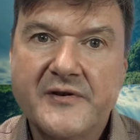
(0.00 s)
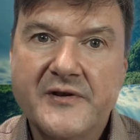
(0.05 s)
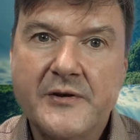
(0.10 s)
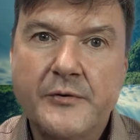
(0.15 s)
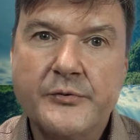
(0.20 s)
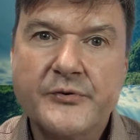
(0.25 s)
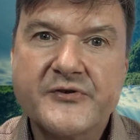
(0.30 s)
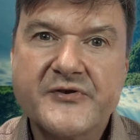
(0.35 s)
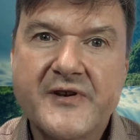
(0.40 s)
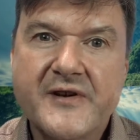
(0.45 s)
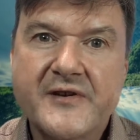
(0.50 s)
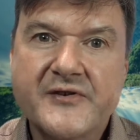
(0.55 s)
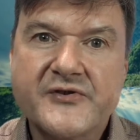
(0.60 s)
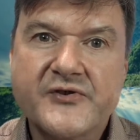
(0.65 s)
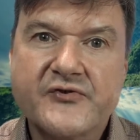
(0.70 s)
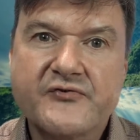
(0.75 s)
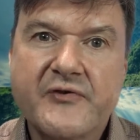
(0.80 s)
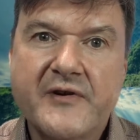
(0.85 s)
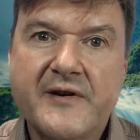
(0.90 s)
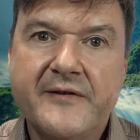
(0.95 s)
you will see a
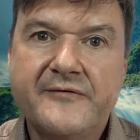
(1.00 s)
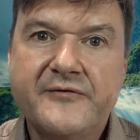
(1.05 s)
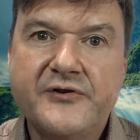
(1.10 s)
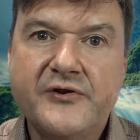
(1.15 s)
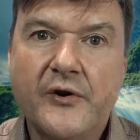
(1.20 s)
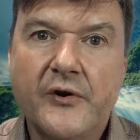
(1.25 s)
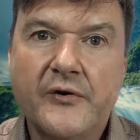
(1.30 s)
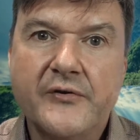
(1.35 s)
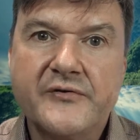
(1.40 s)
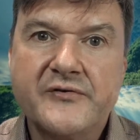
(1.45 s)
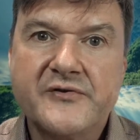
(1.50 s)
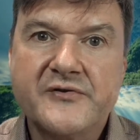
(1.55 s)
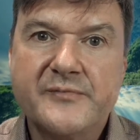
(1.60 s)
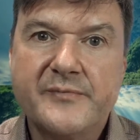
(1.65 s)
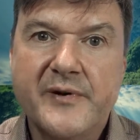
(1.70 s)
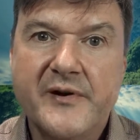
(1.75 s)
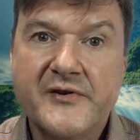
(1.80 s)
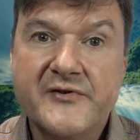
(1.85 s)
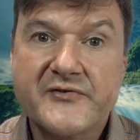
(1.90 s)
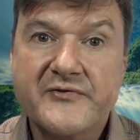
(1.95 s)
string of dots
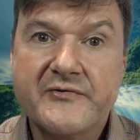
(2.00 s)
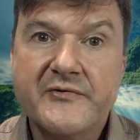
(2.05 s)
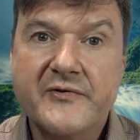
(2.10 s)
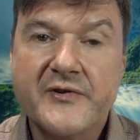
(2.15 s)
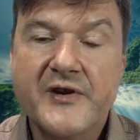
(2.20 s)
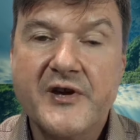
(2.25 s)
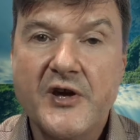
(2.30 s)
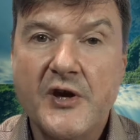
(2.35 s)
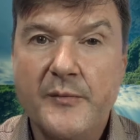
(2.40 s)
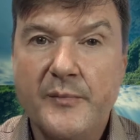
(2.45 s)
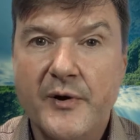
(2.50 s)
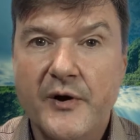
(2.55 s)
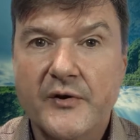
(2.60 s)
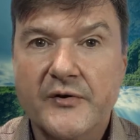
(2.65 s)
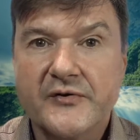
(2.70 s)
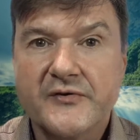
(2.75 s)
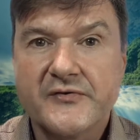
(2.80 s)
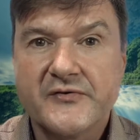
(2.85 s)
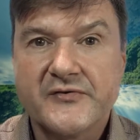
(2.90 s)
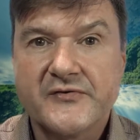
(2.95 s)
pass through the cue
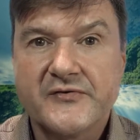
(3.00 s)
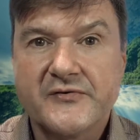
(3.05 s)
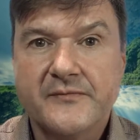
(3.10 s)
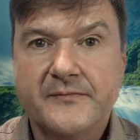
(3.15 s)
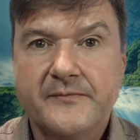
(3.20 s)
box.